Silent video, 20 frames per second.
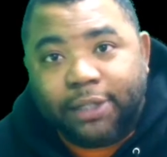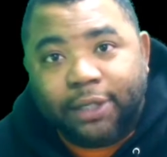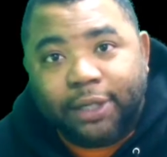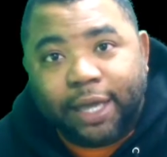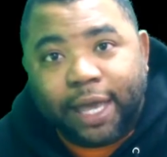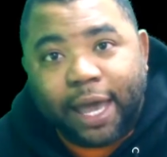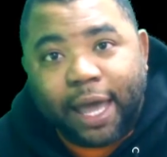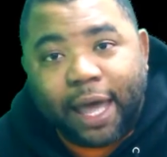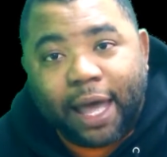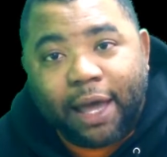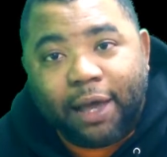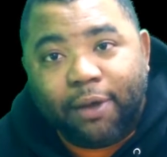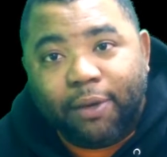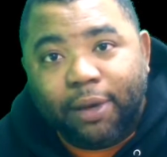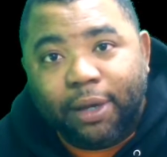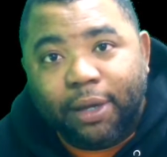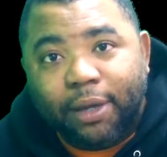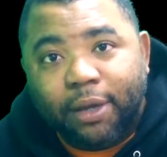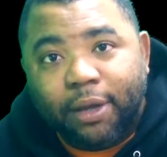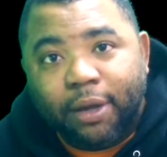to
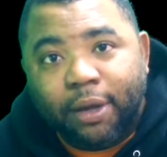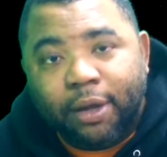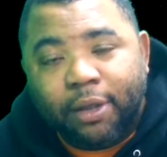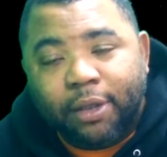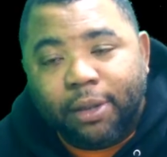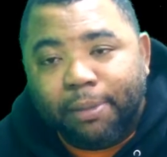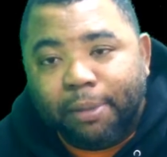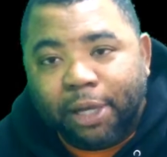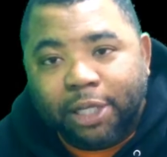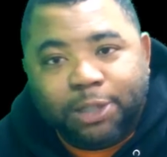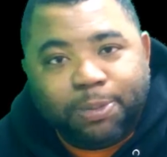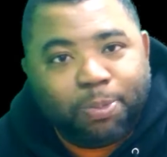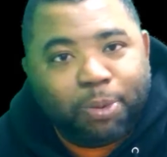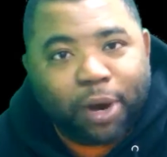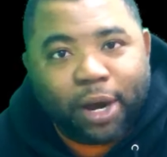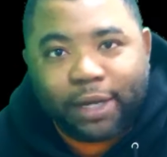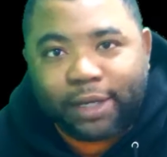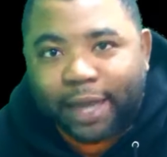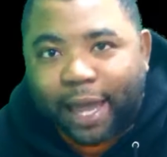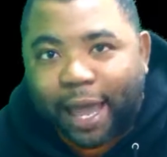Calgary. The bus
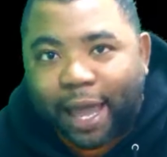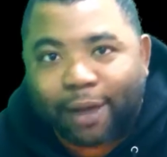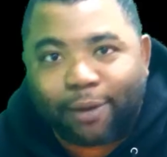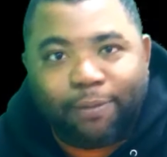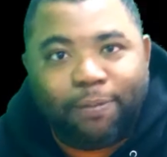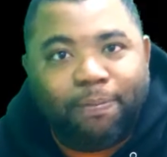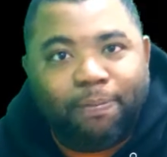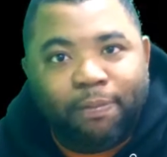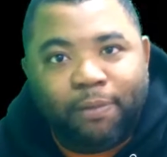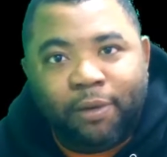break down.